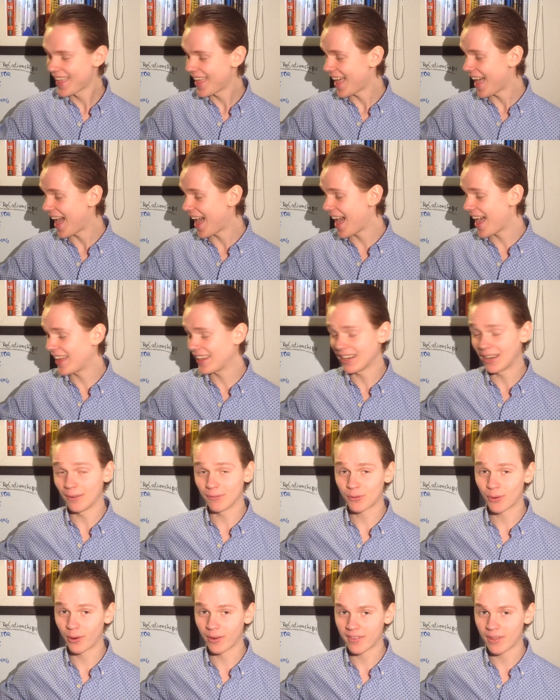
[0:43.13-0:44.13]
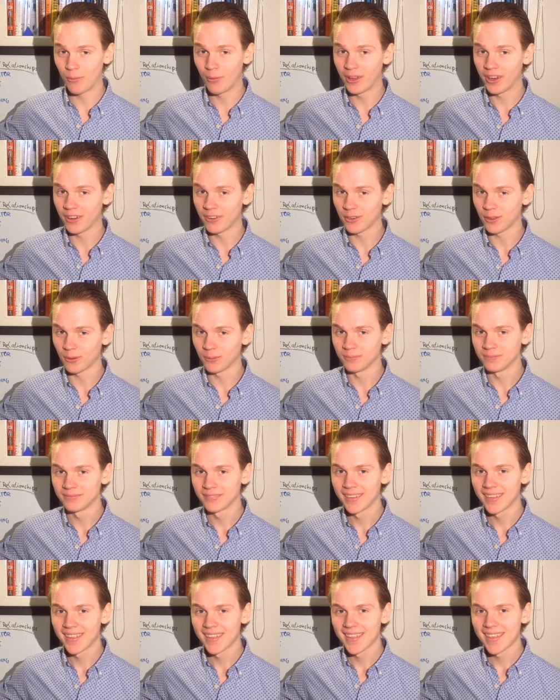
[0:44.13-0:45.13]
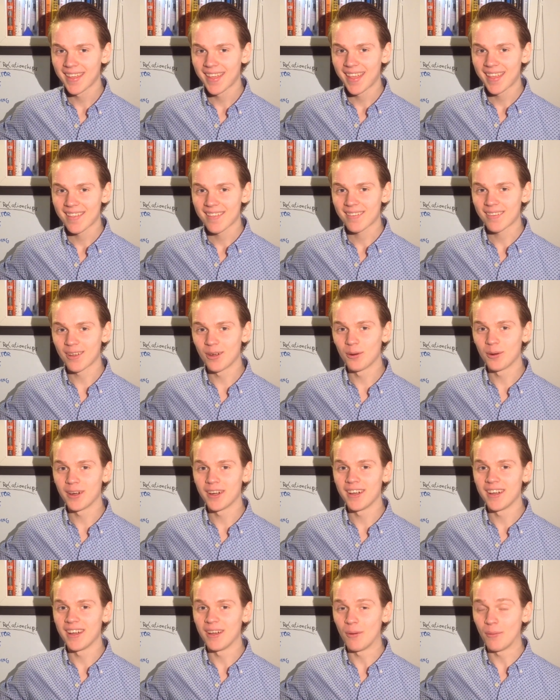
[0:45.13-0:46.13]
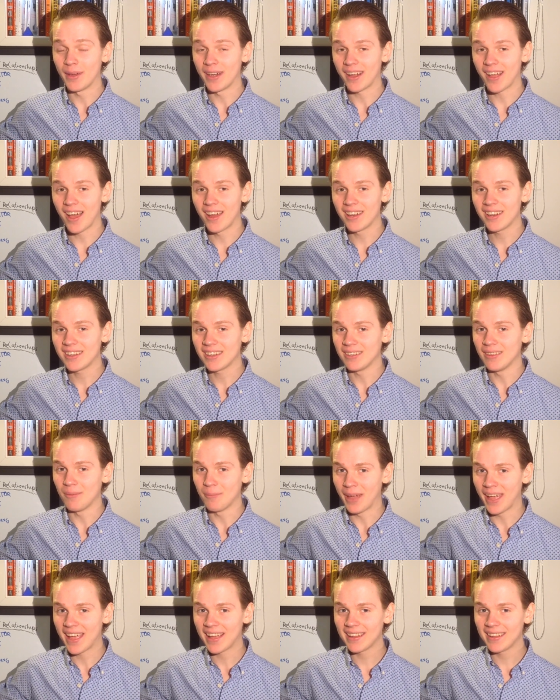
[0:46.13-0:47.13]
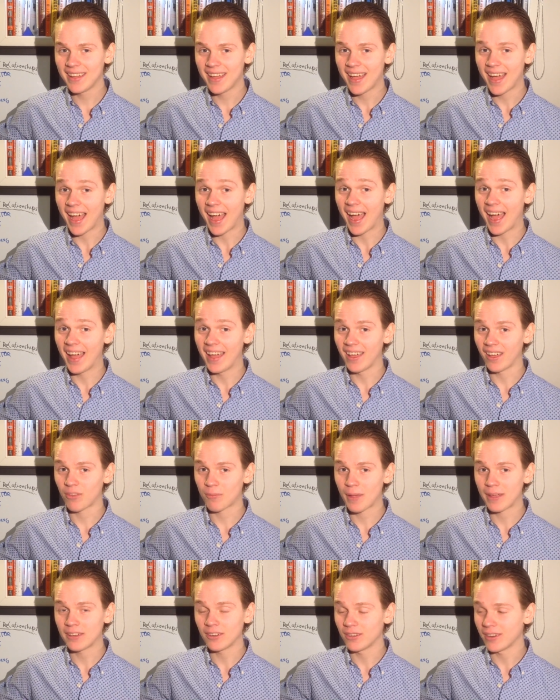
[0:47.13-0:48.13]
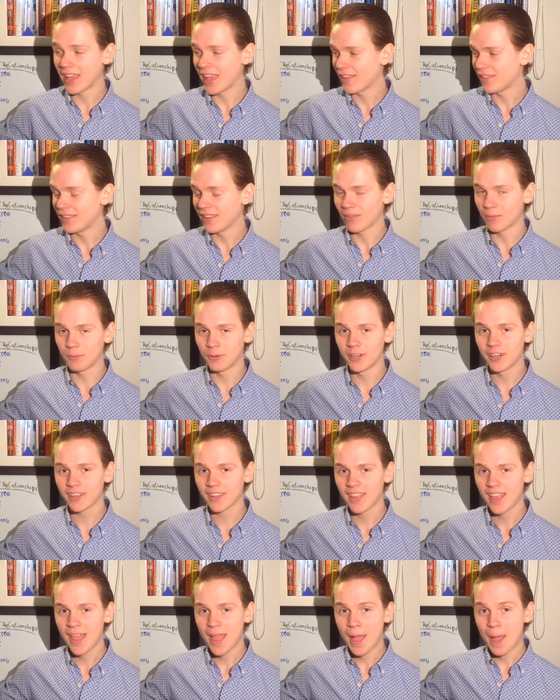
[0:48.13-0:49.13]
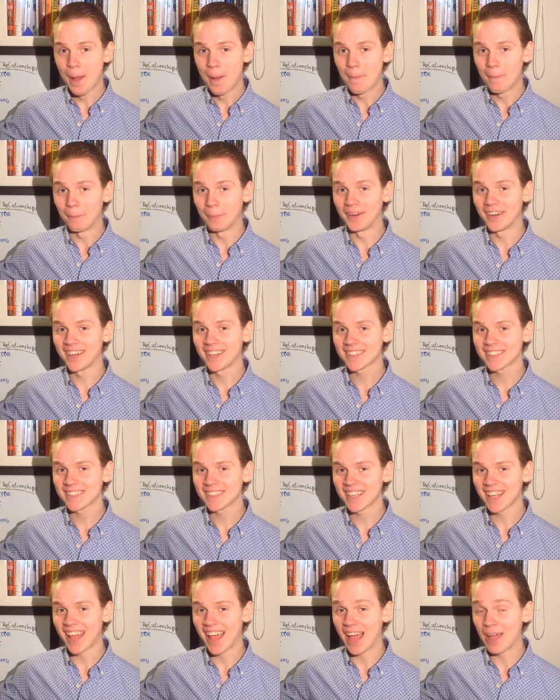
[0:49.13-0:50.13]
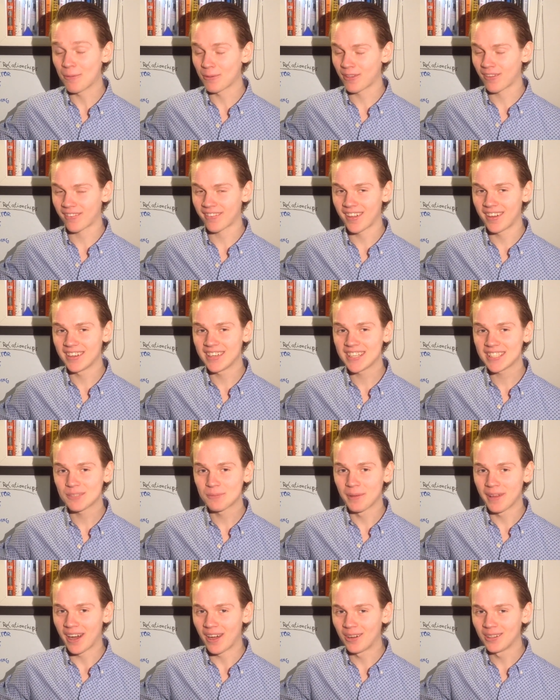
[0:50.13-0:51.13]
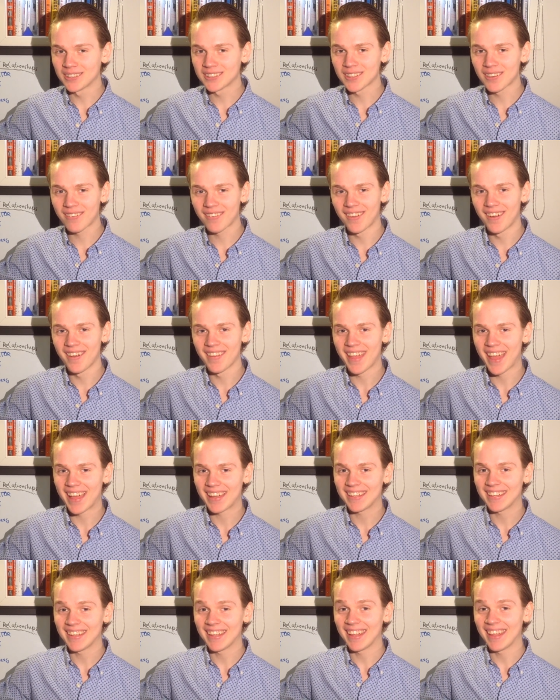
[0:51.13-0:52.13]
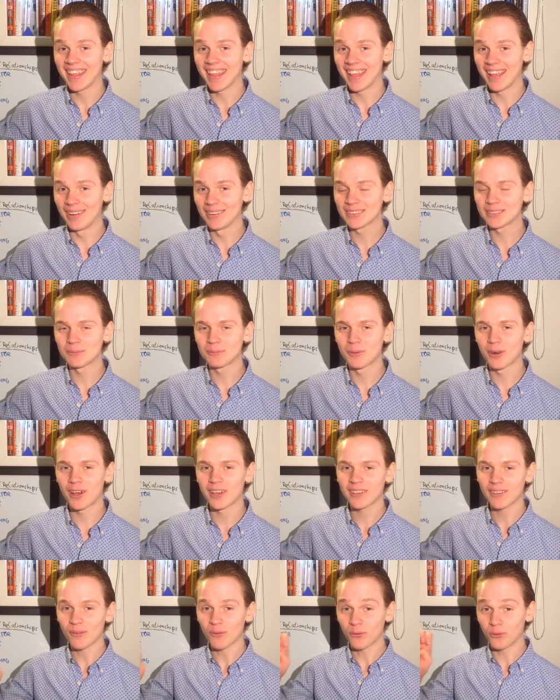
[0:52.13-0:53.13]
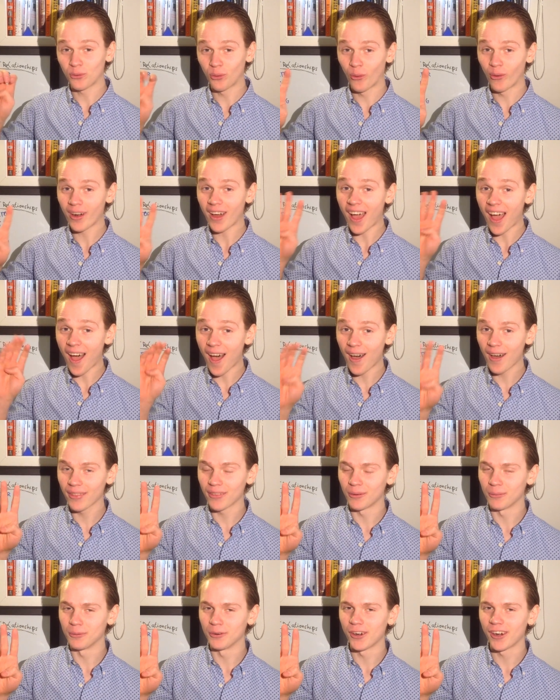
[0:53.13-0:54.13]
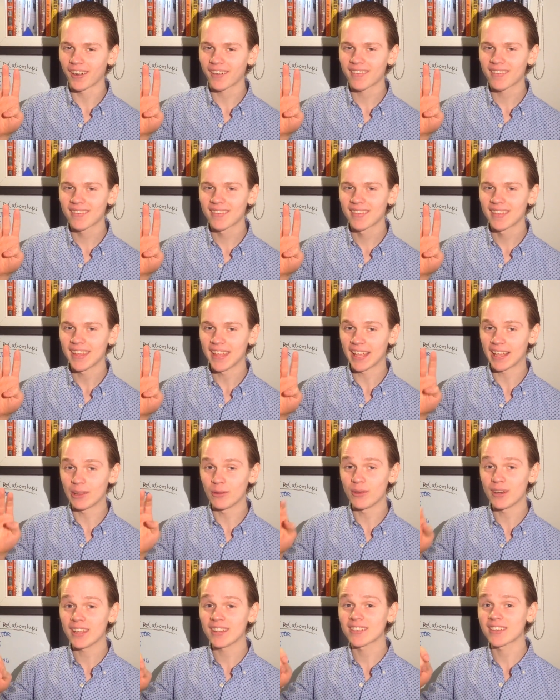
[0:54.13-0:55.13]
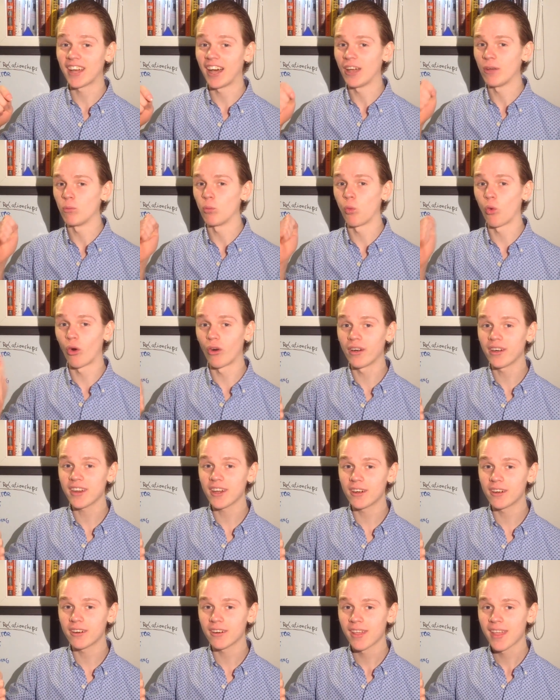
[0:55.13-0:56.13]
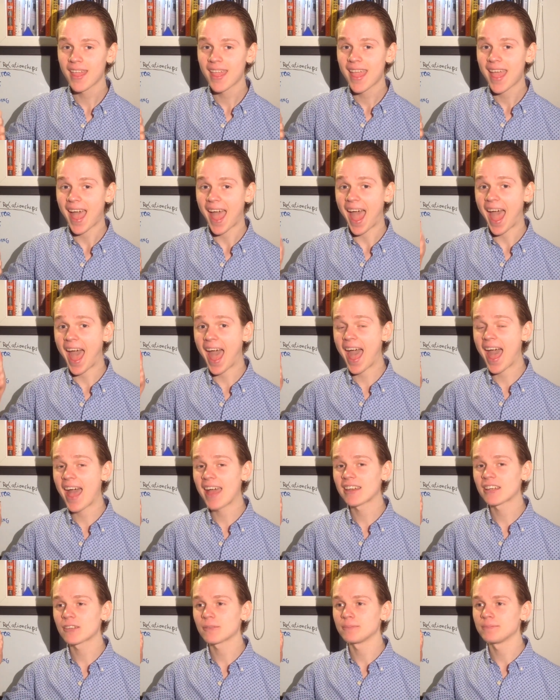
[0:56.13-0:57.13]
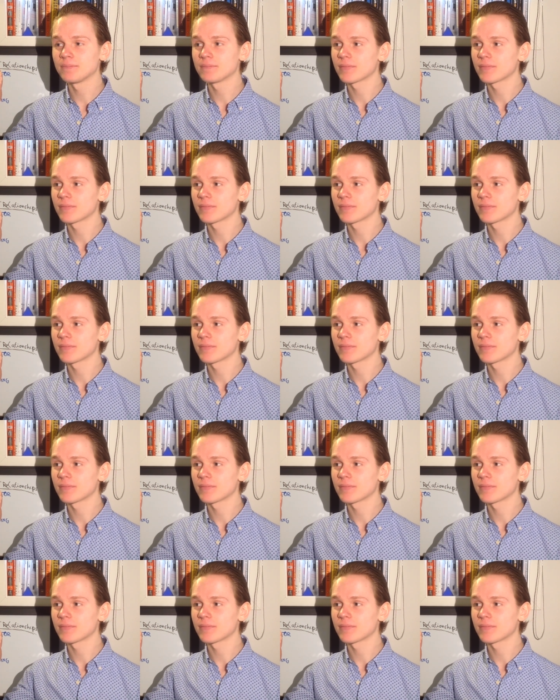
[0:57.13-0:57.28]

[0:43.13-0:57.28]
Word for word: And of course I wanted to. So when I got it in the mail, I expected to get this book, but I was astonished when I also saw that he also brought 4 other books, including Time Warrior and